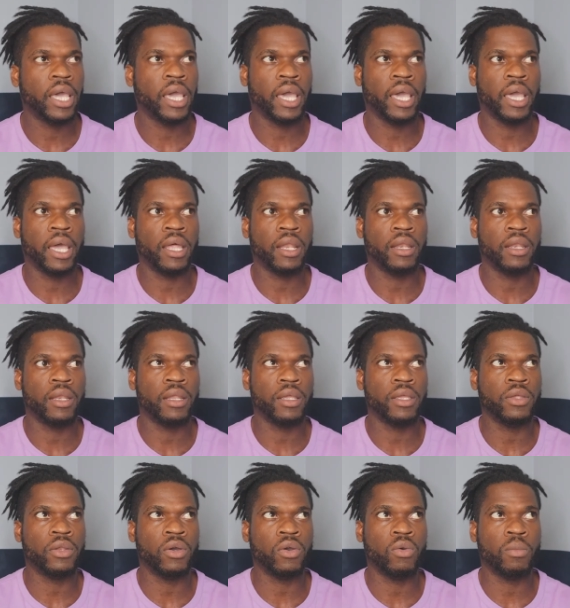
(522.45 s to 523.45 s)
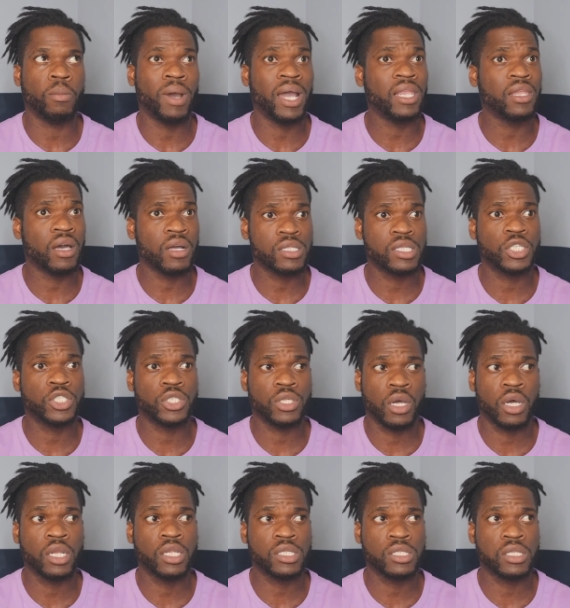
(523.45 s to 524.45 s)
And you know, my
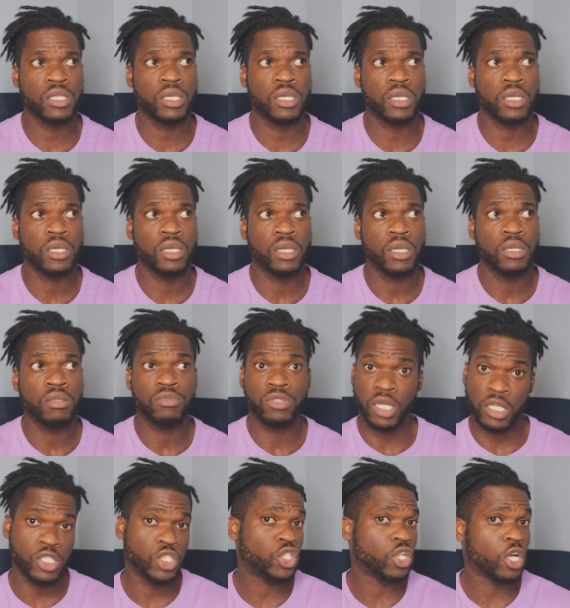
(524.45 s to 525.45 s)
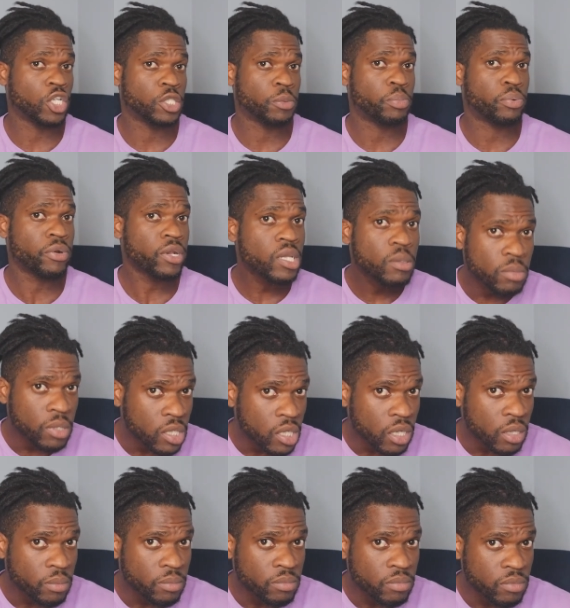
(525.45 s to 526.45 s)
loctician honestly does charge a
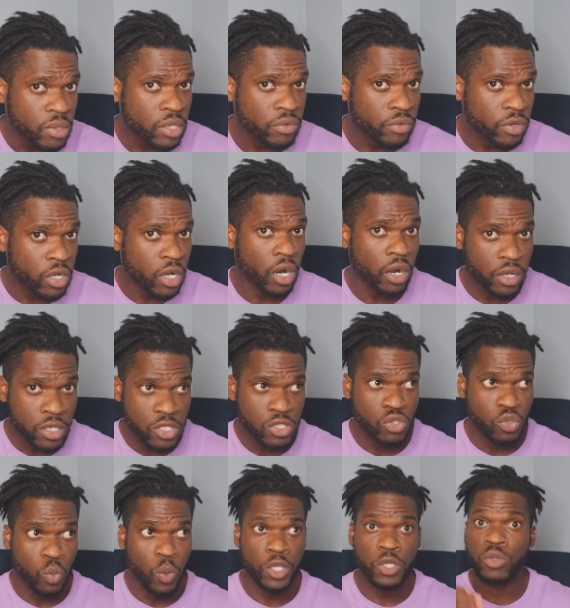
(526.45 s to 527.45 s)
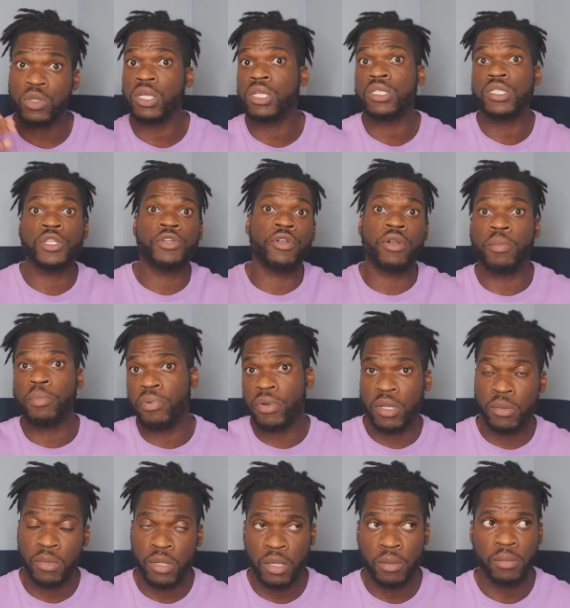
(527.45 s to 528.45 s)
premium in regards to what you consider a
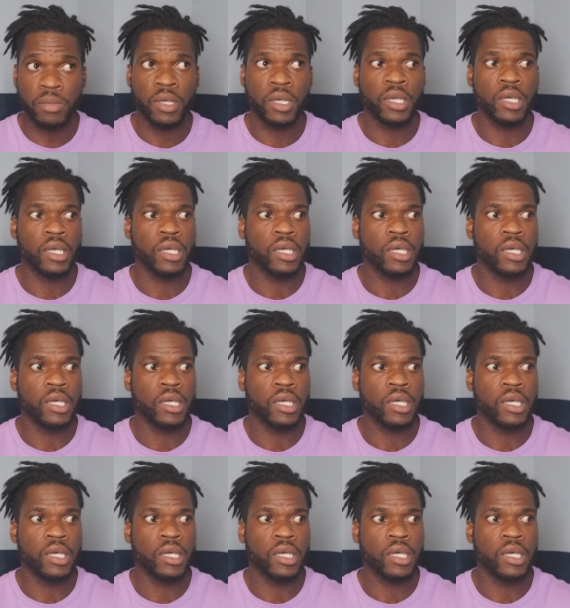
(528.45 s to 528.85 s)
premium,